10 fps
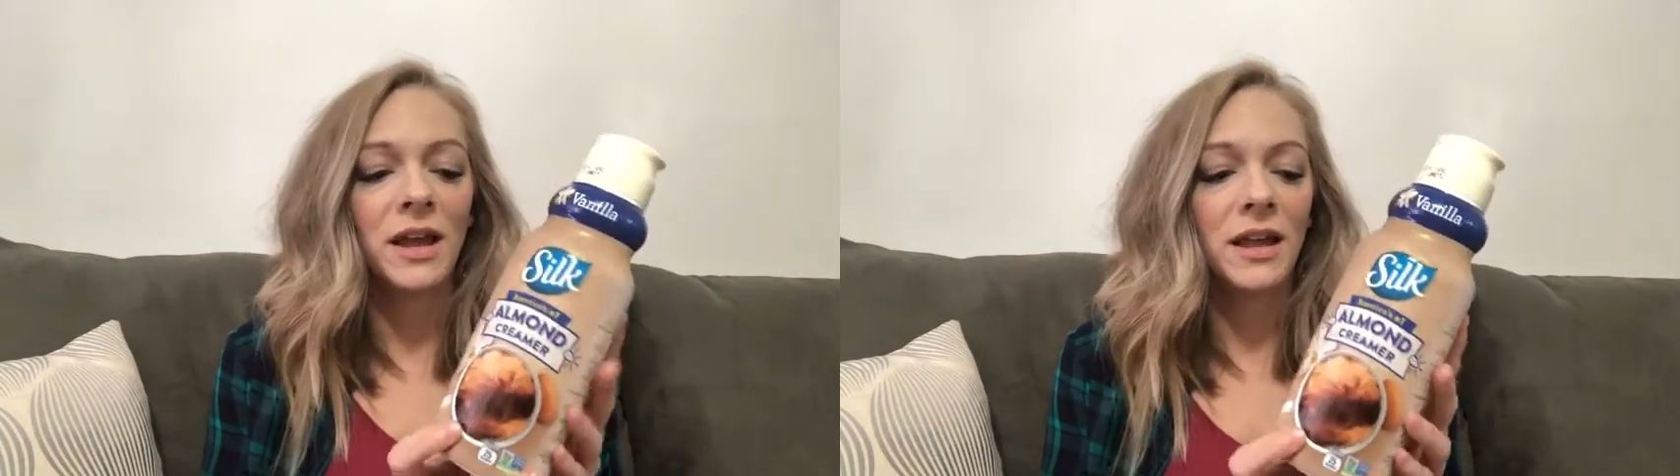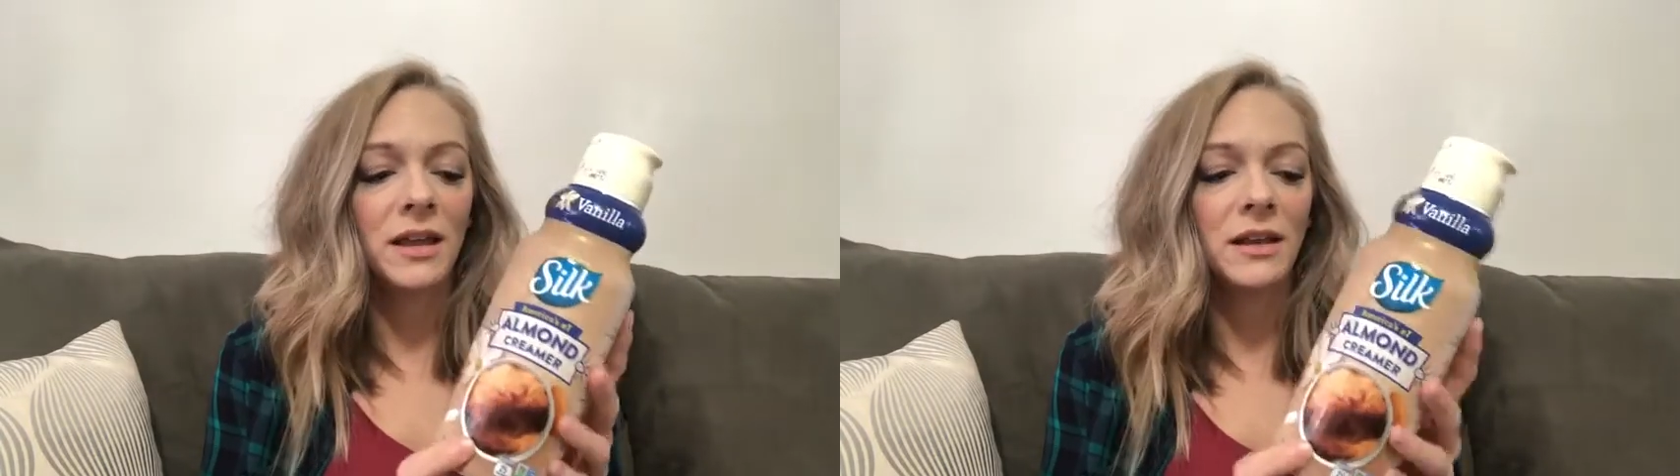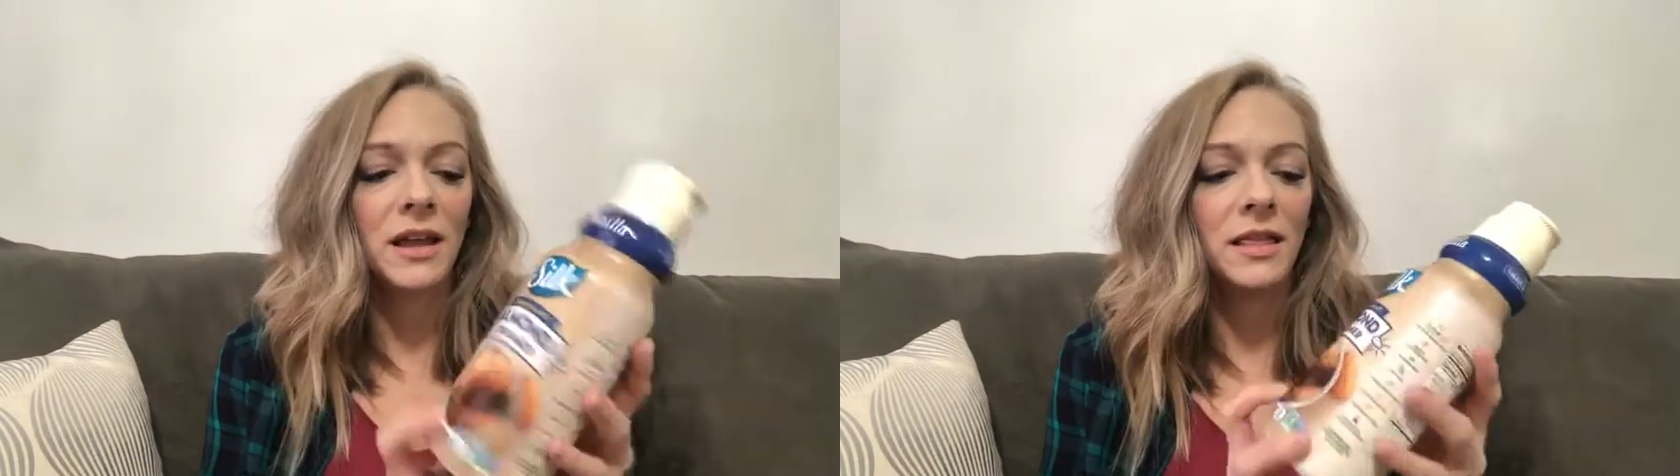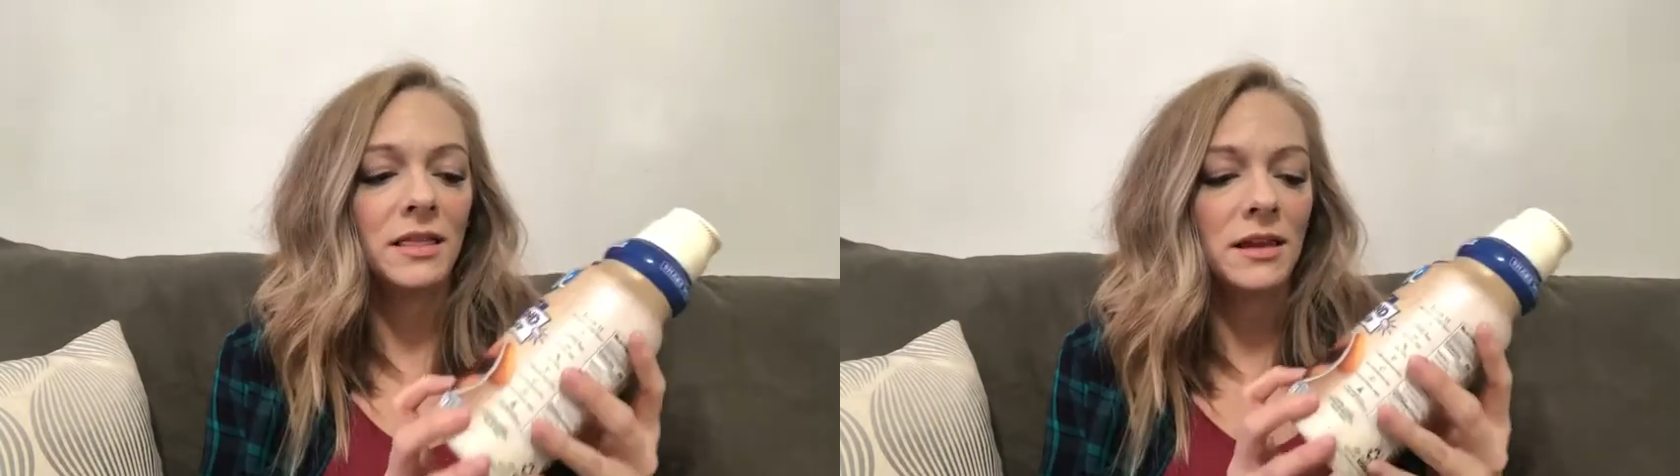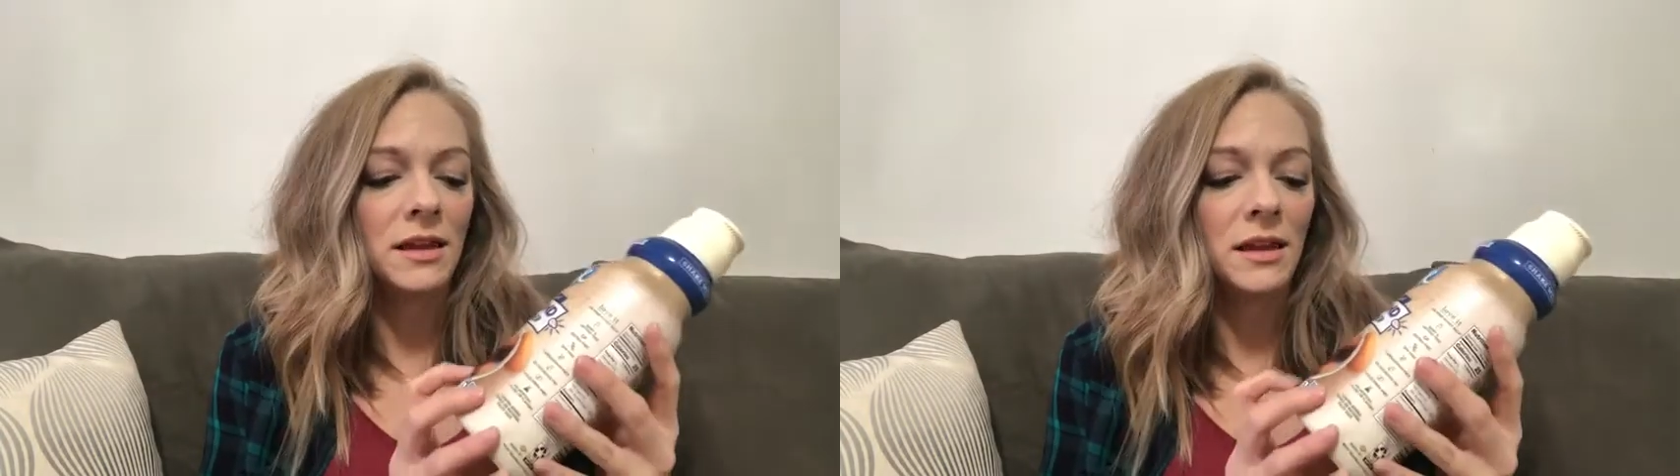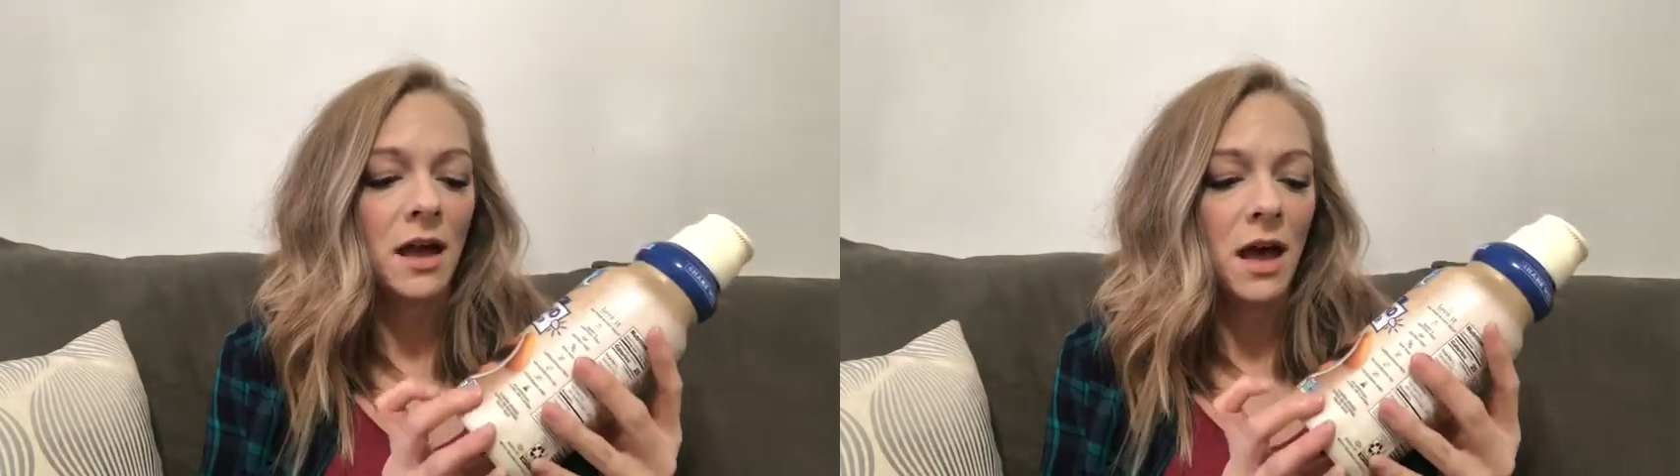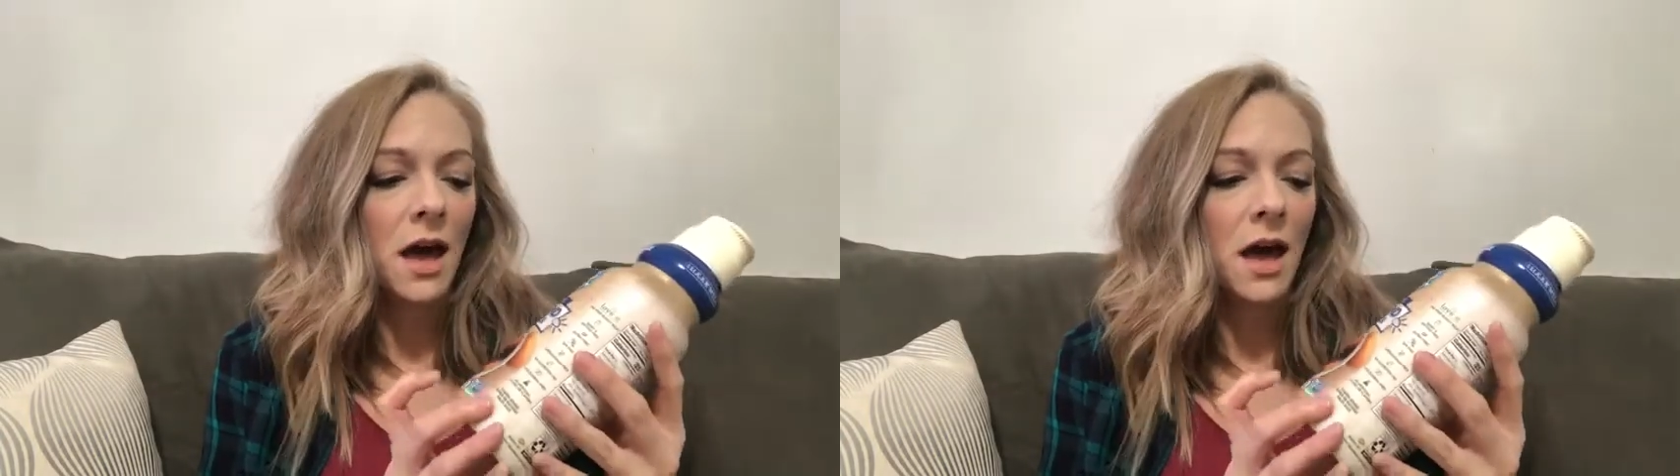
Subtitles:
in the